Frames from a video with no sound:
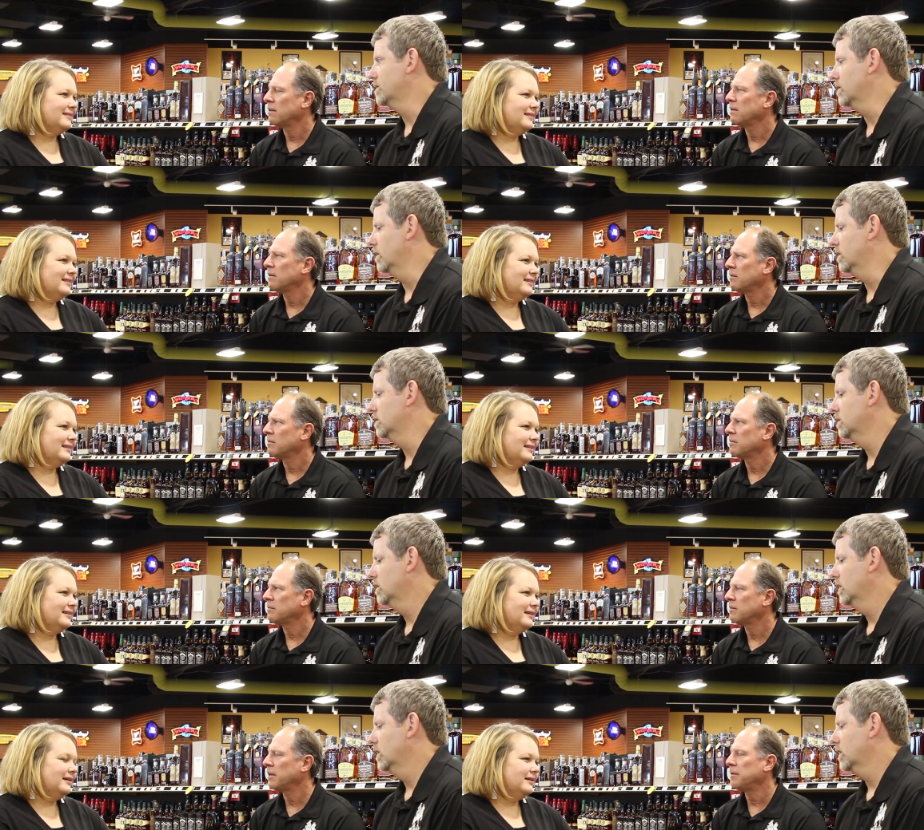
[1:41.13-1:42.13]

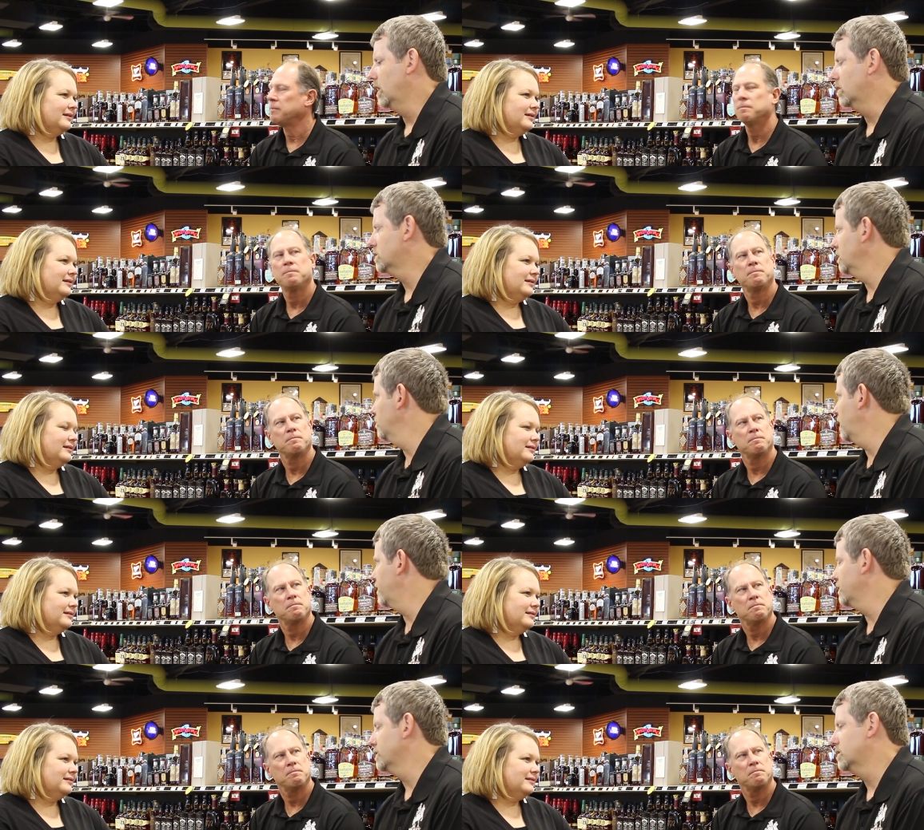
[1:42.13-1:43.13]
Speaker 1: Yeah. yeah, our team
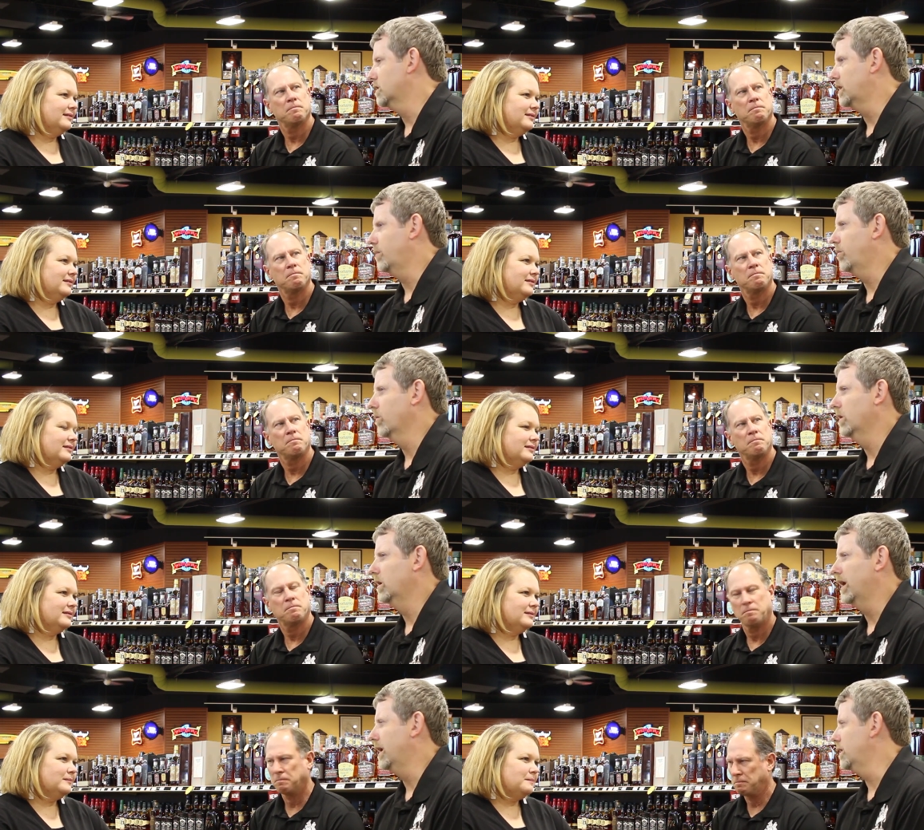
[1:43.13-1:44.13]
averaged at that
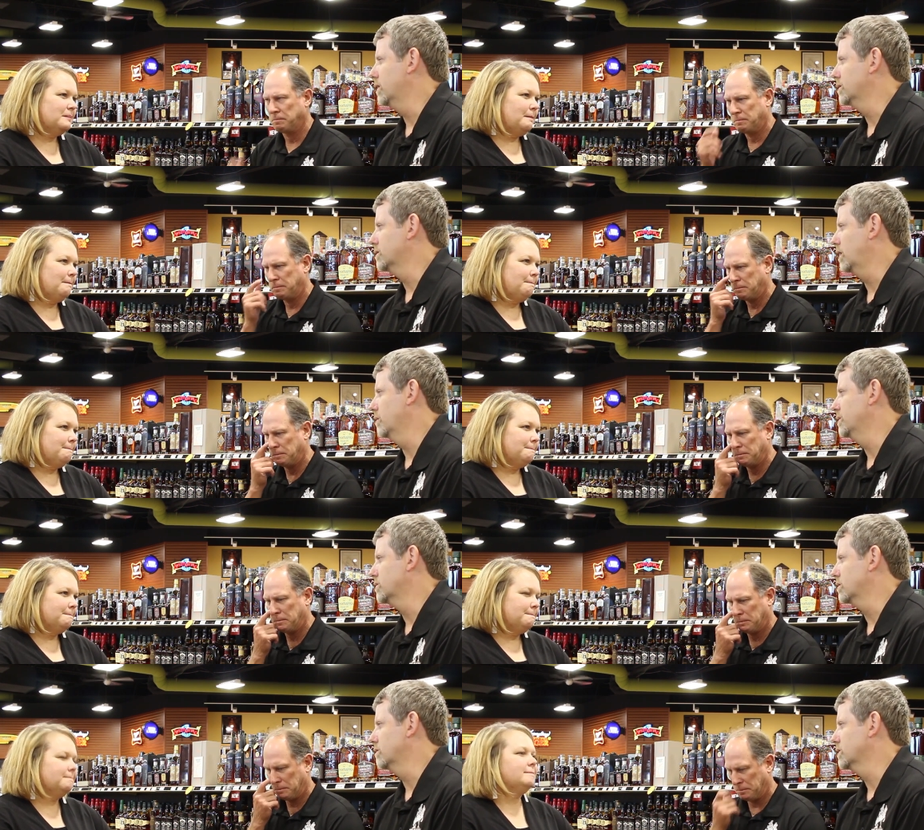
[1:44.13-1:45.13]
point eight years time in
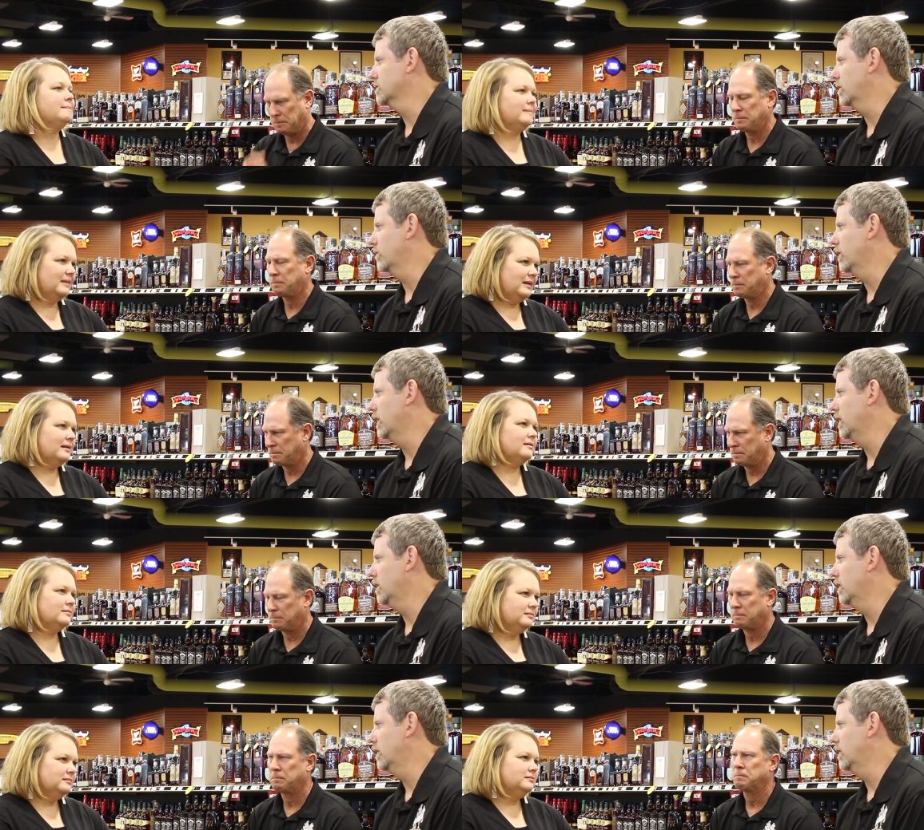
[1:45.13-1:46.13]
service
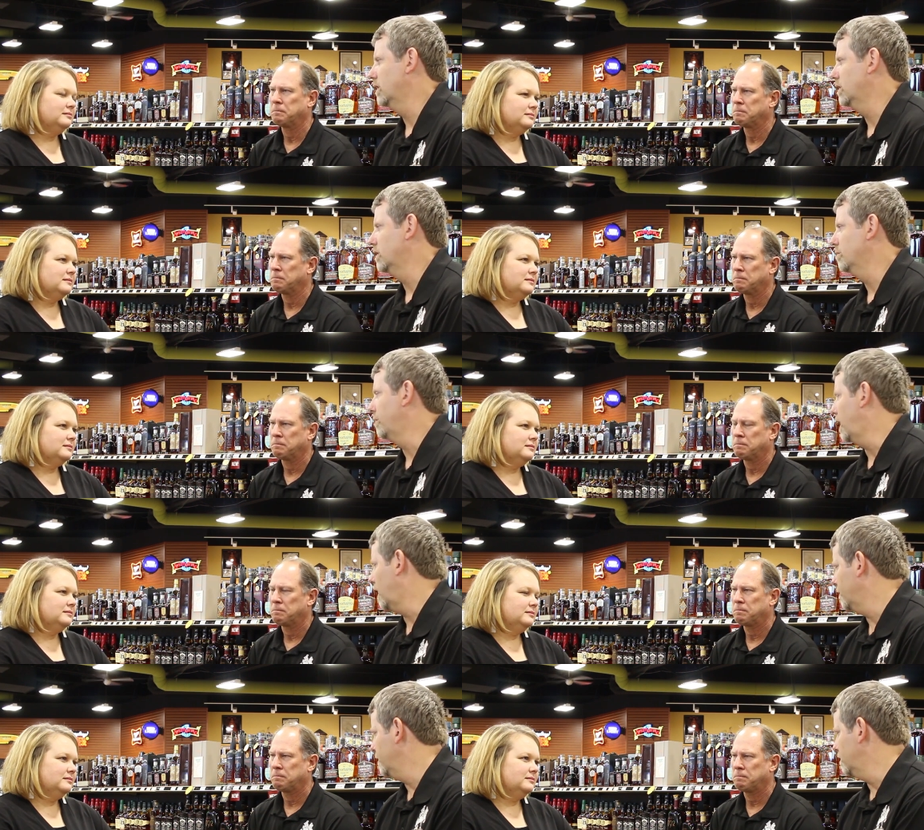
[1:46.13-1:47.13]
already, and
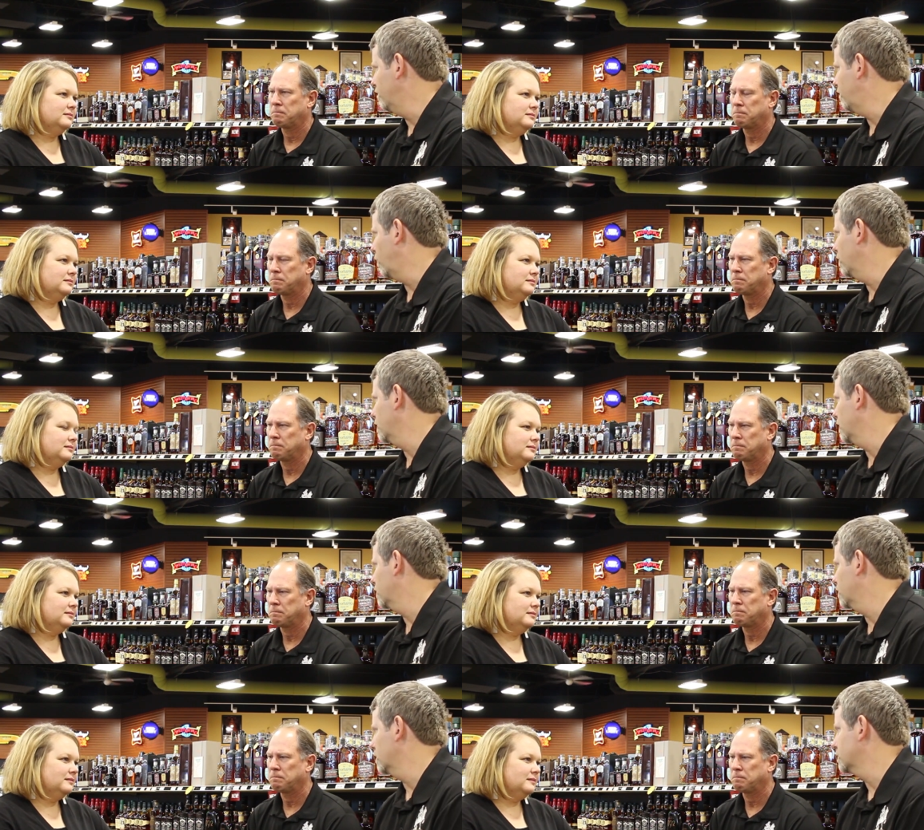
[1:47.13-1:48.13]
Bob and four of the
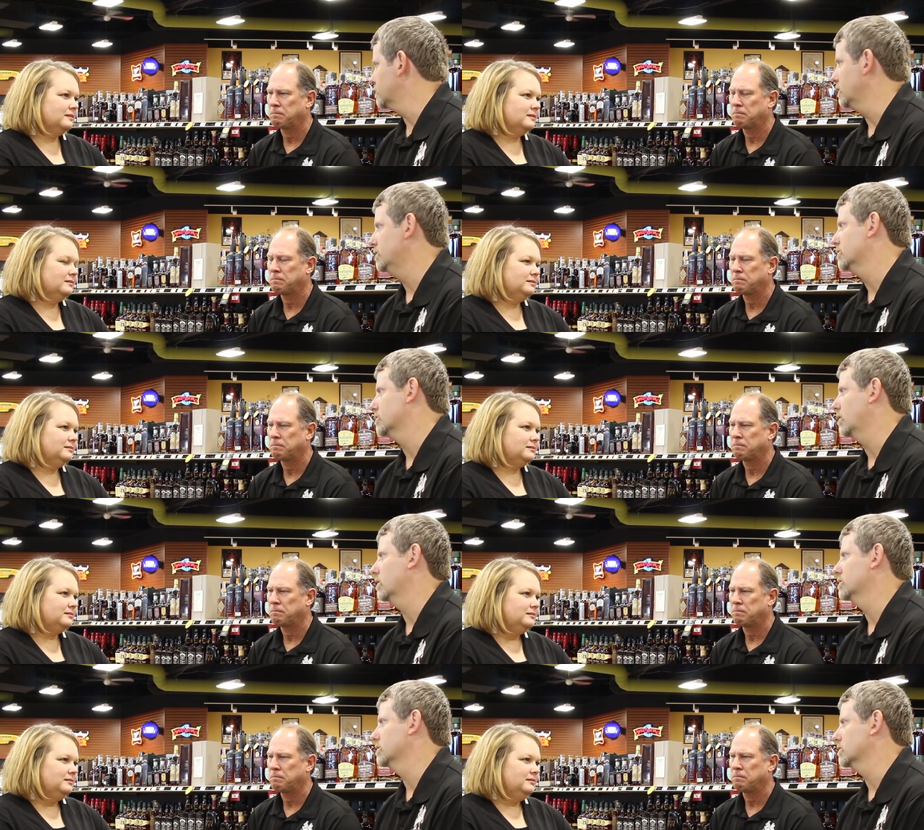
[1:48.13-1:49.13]
other senior
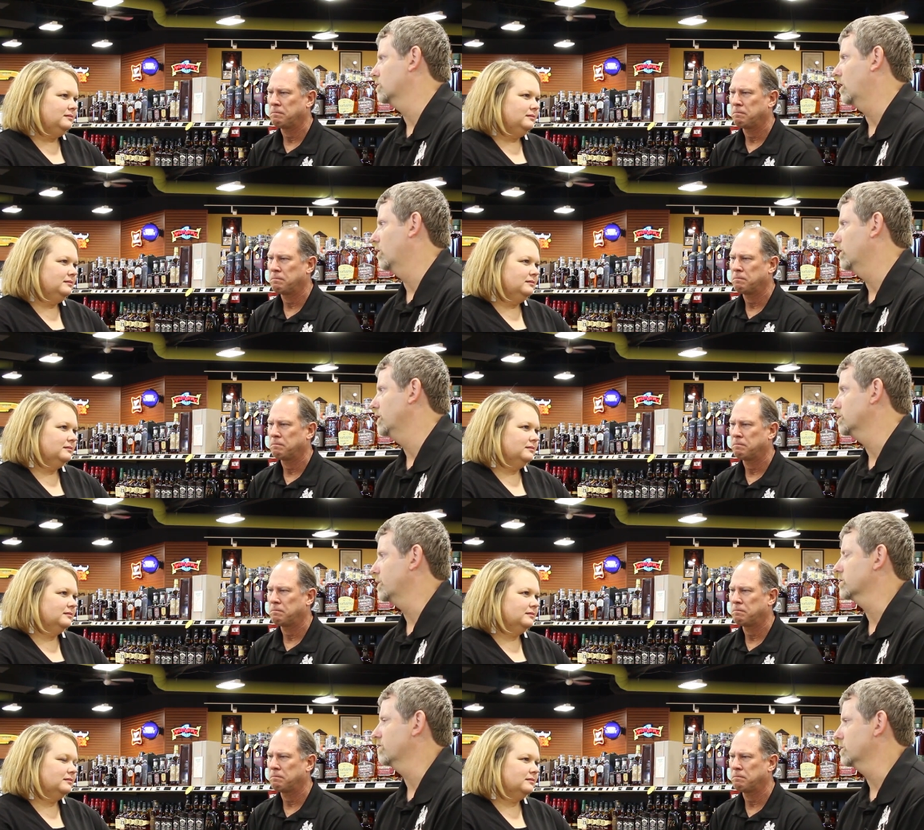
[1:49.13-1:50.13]
sergeants were already
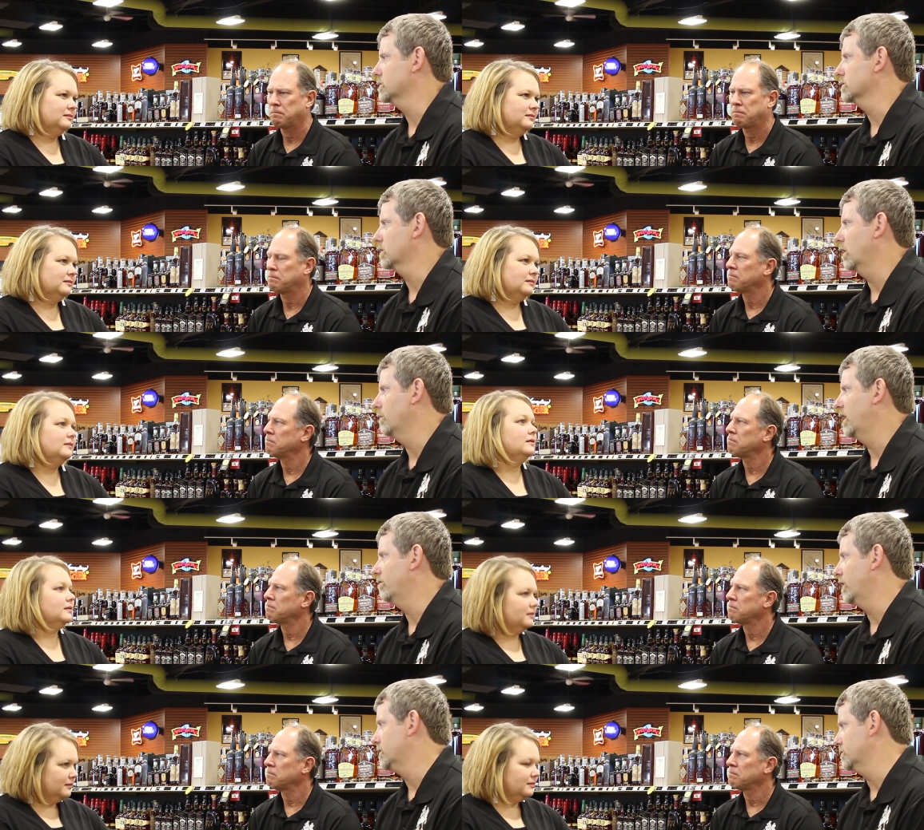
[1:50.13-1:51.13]
Special Forces
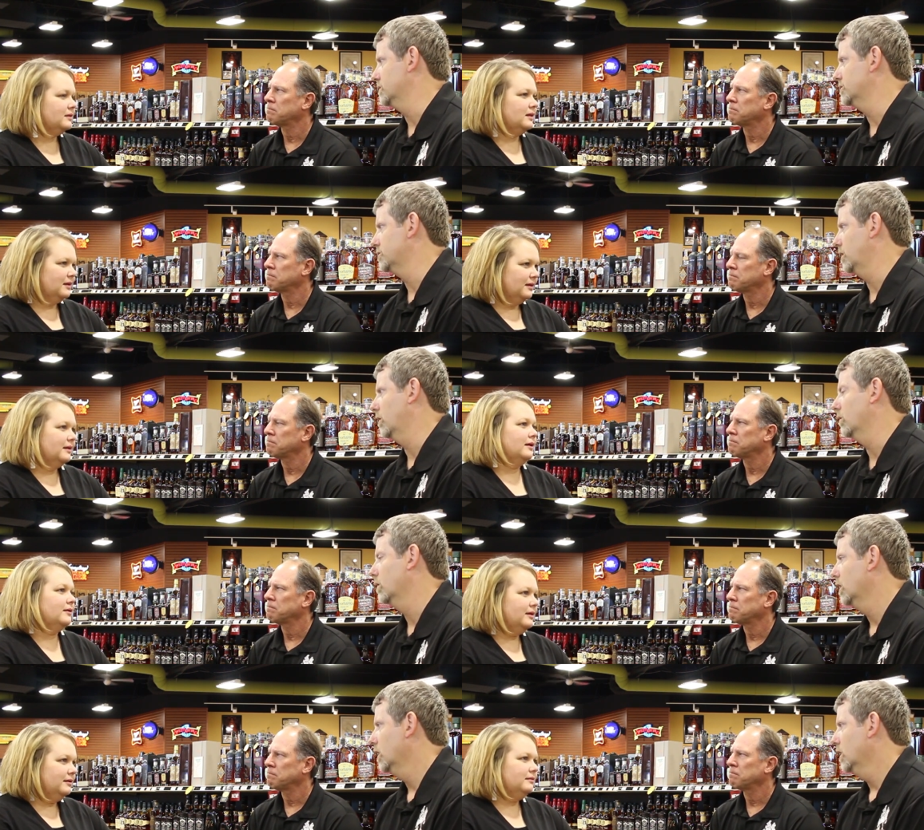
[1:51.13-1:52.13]
combat veterans. So
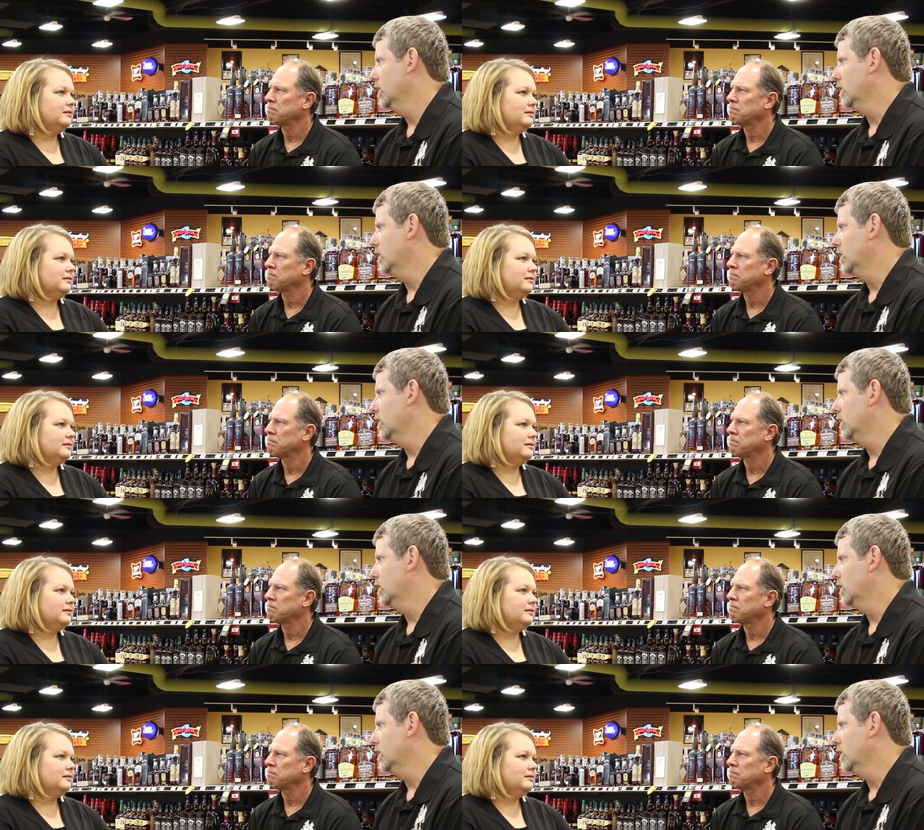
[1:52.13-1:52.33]
okay.